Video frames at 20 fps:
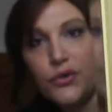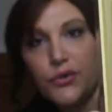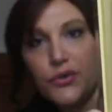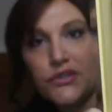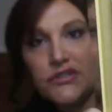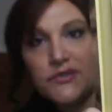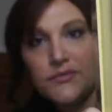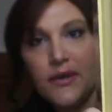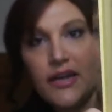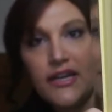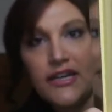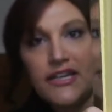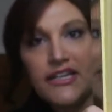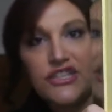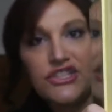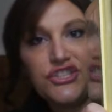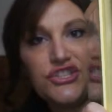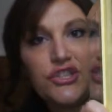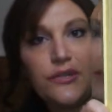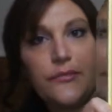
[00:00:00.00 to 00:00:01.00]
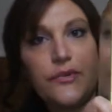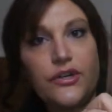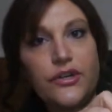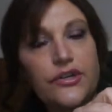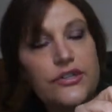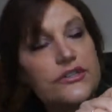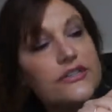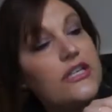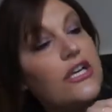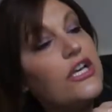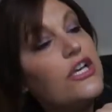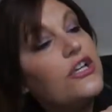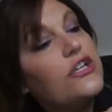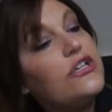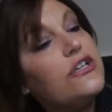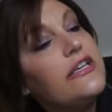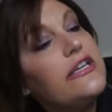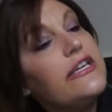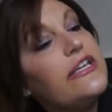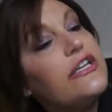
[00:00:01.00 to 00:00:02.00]
corresponding shimmers.
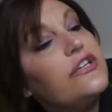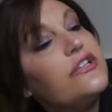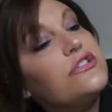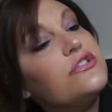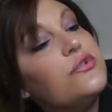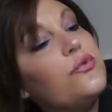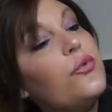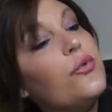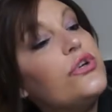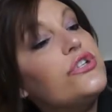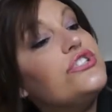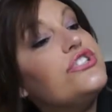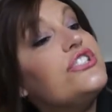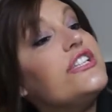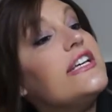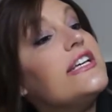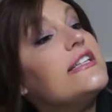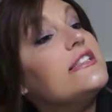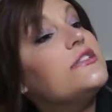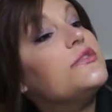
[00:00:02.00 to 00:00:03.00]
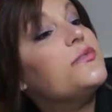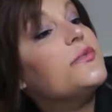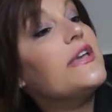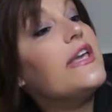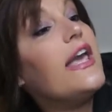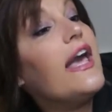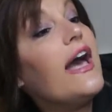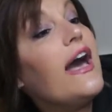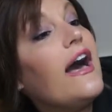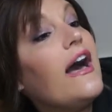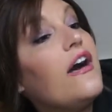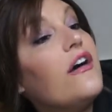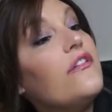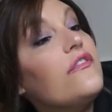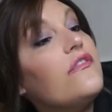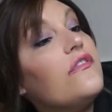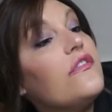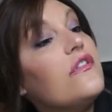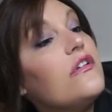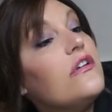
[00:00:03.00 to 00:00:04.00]
Here's oranges. We
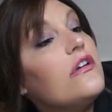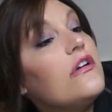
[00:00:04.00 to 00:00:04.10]
have